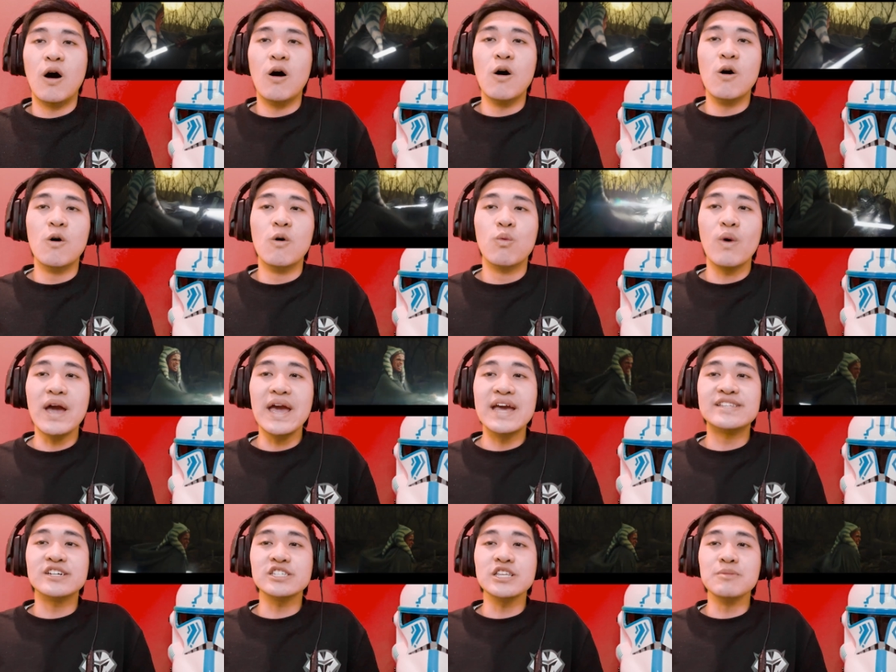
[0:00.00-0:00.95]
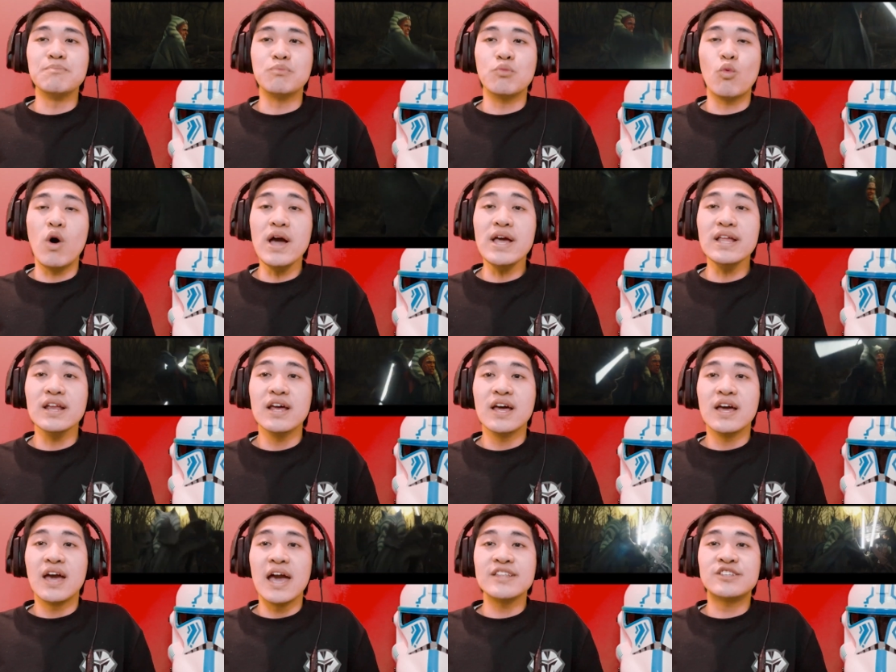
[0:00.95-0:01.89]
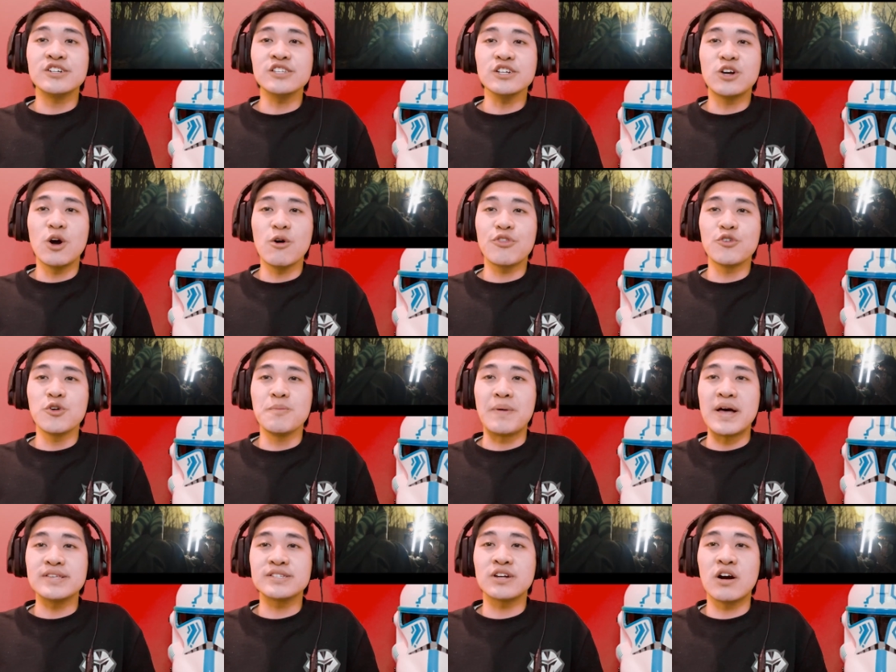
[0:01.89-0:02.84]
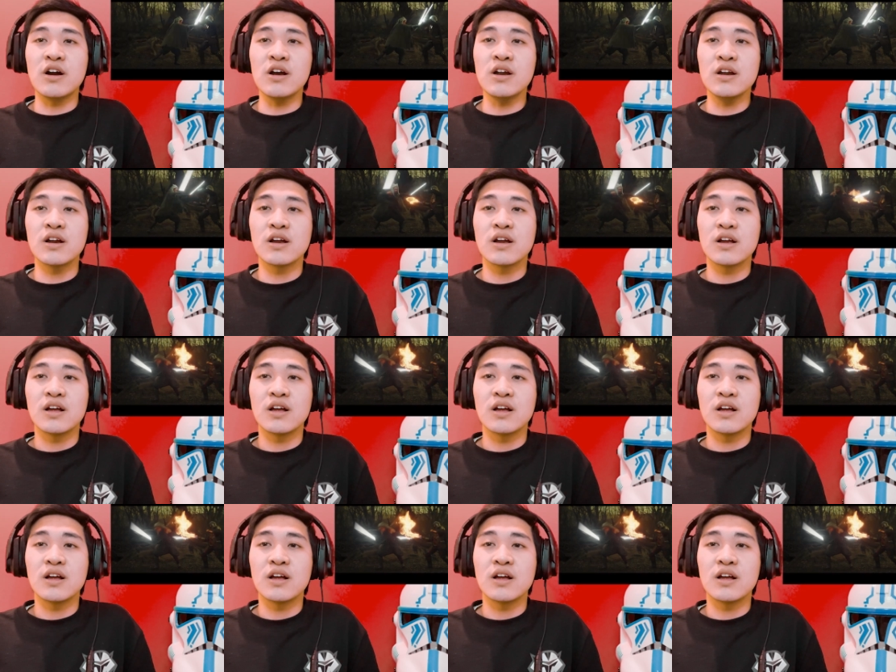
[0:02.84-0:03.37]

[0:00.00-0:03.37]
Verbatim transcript: Oh, wait, it doesn't... What? It doesn't go through Beskar?